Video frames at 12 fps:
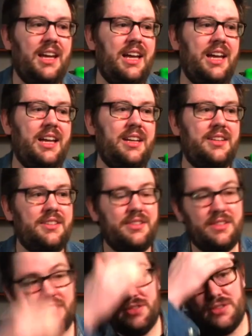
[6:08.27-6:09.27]
And
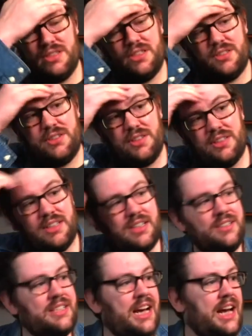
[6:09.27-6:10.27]
this was still during the
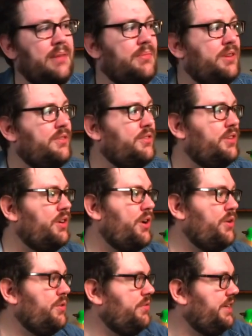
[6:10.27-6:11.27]
time of
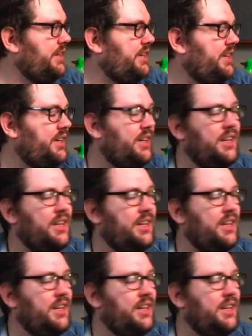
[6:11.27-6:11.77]
COVID